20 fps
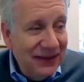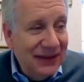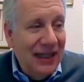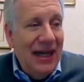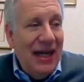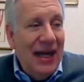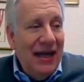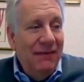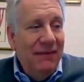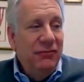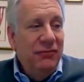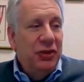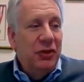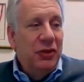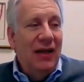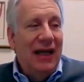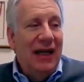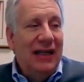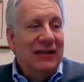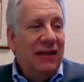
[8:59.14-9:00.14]
that have
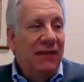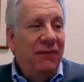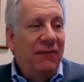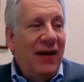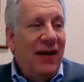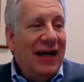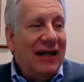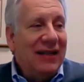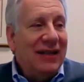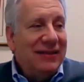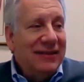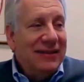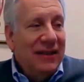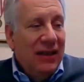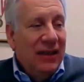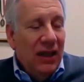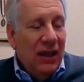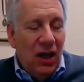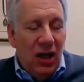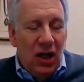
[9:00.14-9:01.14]
direct effects
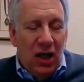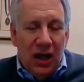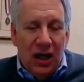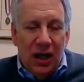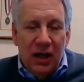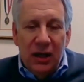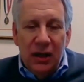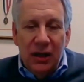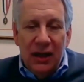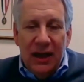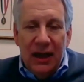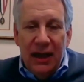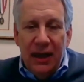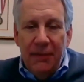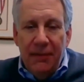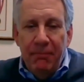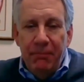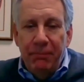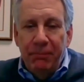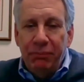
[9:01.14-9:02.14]
are
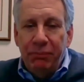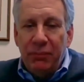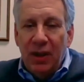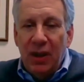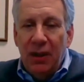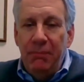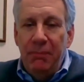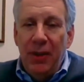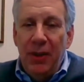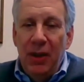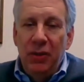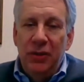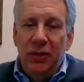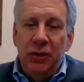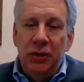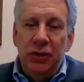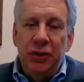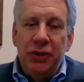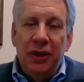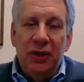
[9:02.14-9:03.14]
both
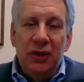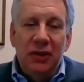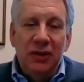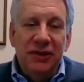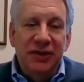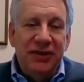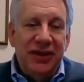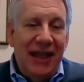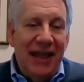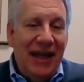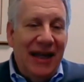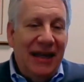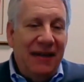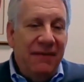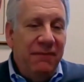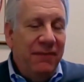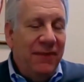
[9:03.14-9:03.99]
sugars and